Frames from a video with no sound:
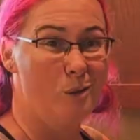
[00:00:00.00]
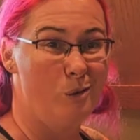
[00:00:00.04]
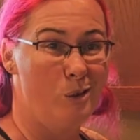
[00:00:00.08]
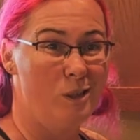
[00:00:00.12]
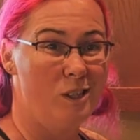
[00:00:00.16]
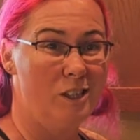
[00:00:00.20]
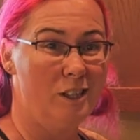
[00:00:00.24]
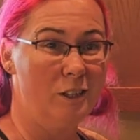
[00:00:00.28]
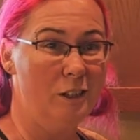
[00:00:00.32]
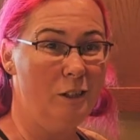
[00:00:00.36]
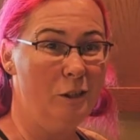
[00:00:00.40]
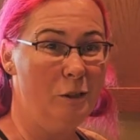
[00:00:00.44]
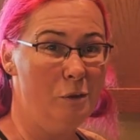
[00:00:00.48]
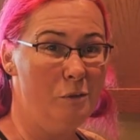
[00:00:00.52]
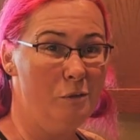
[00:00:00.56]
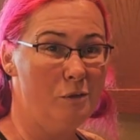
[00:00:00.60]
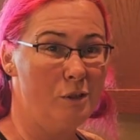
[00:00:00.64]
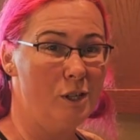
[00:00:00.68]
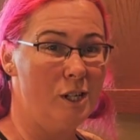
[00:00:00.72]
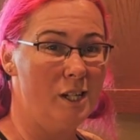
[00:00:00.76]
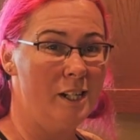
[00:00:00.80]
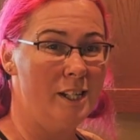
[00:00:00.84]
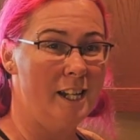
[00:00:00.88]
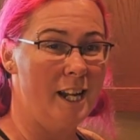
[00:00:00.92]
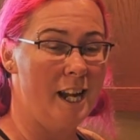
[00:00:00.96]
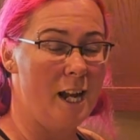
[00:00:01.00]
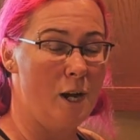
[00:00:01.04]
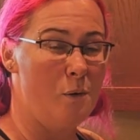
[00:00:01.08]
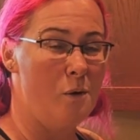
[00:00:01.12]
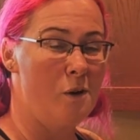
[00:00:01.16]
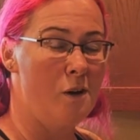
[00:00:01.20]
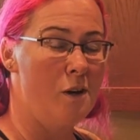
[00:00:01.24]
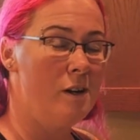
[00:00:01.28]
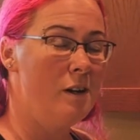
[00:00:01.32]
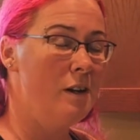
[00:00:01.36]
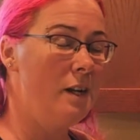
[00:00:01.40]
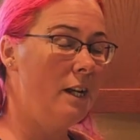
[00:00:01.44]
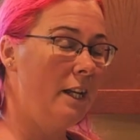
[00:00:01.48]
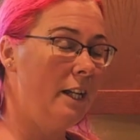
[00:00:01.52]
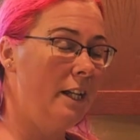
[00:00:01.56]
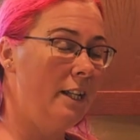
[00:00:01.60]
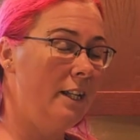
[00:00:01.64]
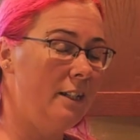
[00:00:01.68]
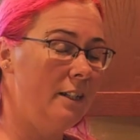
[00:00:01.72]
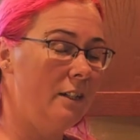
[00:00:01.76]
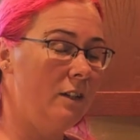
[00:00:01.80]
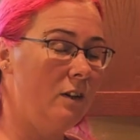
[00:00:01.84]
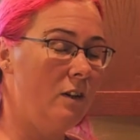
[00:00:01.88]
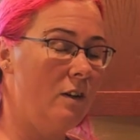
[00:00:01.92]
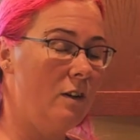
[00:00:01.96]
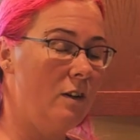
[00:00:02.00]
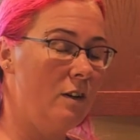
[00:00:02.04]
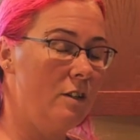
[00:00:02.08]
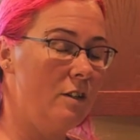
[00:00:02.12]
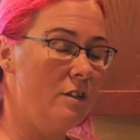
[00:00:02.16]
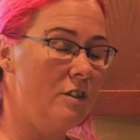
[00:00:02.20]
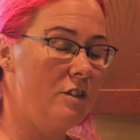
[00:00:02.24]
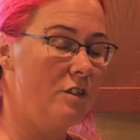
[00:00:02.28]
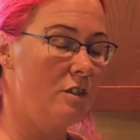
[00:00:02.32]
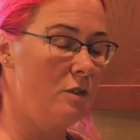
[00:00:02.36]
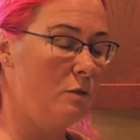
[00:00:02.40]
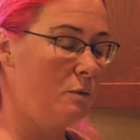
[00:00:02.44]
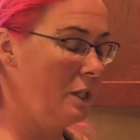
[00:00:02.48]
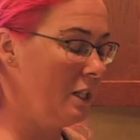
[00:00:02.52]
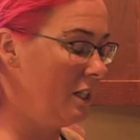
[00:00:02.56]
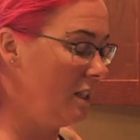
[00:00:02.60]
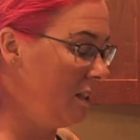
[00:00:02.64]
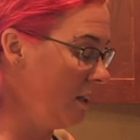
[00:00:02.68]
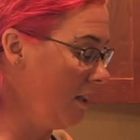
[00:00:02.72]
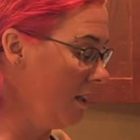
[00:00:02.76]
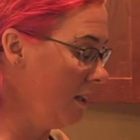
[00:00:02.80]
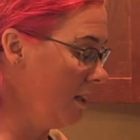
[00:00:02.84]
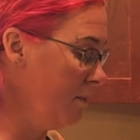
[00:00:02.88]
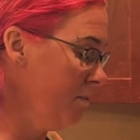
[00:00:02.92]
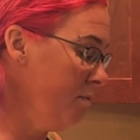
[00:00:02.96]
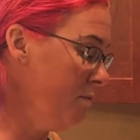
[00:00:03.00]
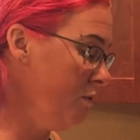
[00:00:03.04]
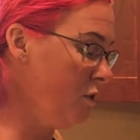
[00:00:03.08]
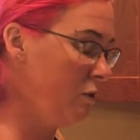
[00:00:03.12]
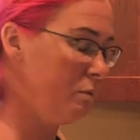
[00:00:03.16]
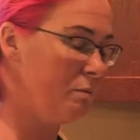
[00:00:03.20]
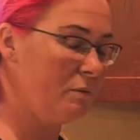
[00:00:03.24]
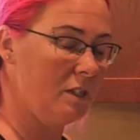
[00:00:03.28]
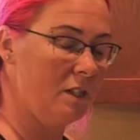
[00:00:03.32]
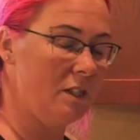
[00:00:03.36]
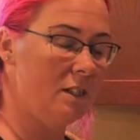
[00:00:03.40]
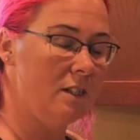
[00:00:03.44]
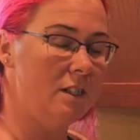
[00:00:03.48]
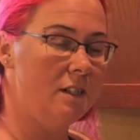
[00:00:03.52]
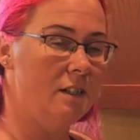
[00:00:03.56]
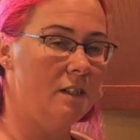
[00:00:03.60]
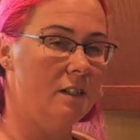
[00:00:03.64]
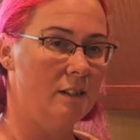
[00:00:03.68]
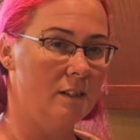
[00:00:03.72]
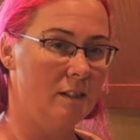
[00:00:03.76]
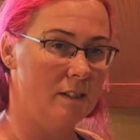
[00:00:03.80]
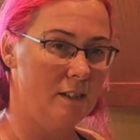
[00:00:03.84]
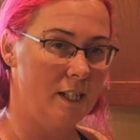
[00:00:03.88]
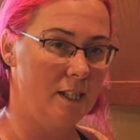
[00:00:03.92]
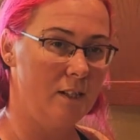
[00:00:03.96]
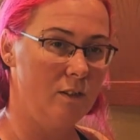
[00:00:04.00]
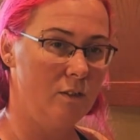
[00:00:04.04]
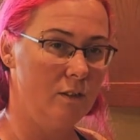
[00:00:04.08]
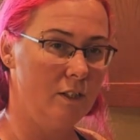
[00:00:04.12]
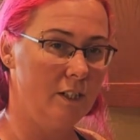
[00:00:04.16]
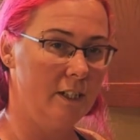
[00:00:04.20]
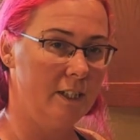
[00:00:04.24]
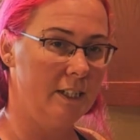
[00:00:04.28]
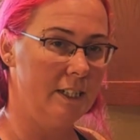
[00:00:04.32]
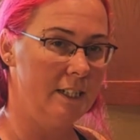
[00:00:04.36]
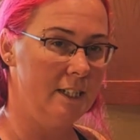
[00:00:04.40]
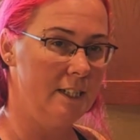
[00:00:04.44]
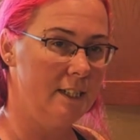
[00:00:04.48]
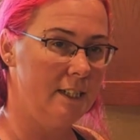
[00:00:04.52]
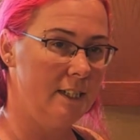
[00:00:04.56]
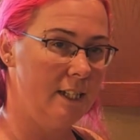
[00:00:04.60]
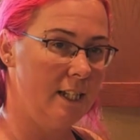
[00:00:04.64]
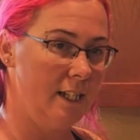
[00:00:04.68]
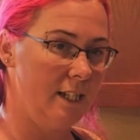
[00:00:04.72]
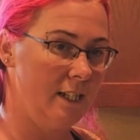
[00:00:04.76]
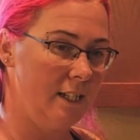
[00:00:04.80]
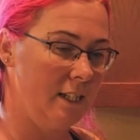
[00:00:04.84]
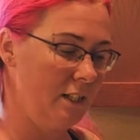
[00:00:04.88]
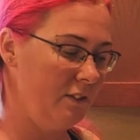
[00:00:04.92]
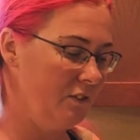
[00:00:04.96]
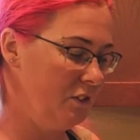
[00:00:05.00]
We're a little over an hour in our stewing time, so I'm gonna take a look at this and